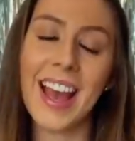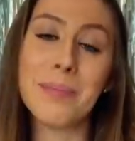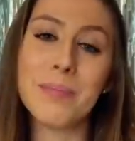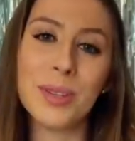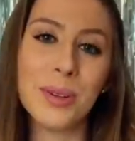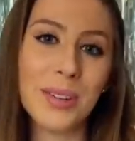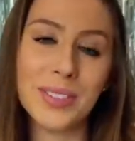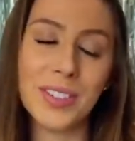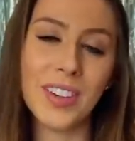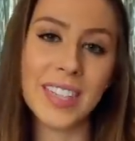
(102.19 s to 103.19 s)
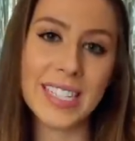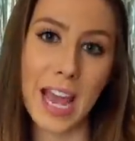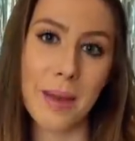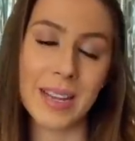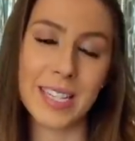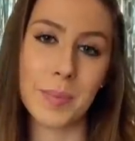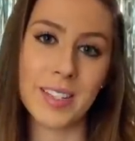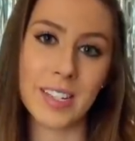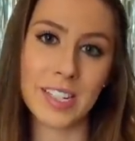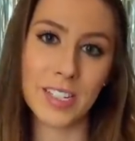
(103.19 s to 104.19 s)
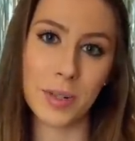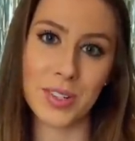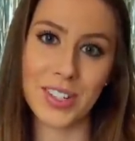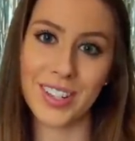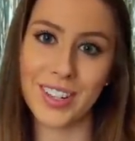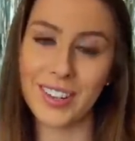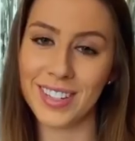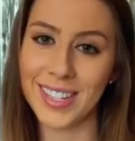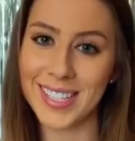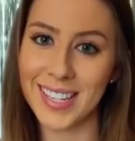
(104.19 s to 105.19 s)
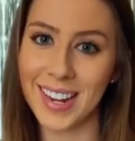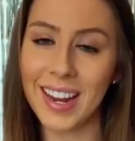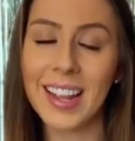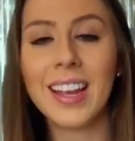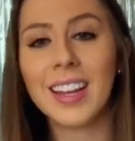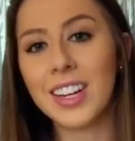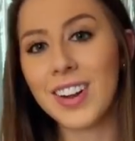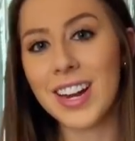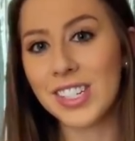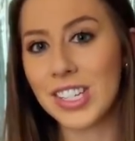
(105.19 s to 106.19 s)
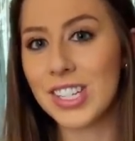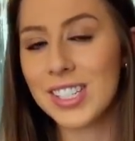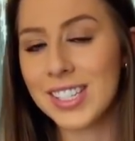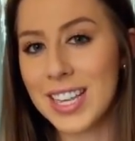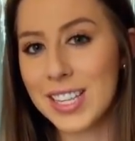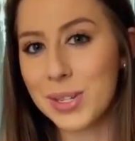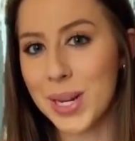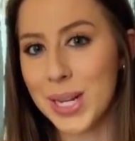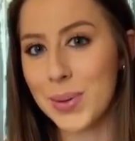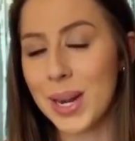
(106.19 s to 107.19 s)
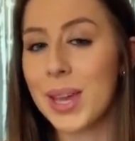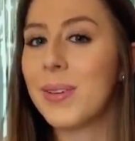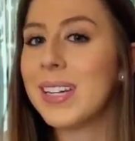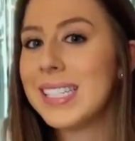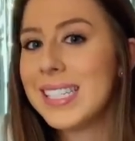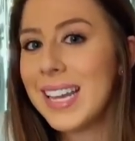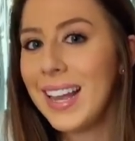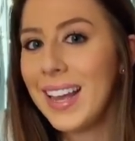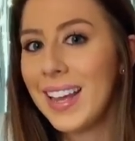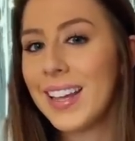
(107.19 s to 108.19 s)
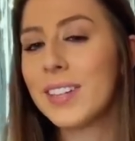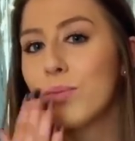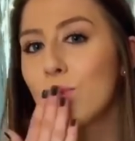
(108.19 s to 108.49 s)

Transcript: I'm so grateful for the time I spent at Eastern Michigan University. Congratulations, class of 2020. We did it.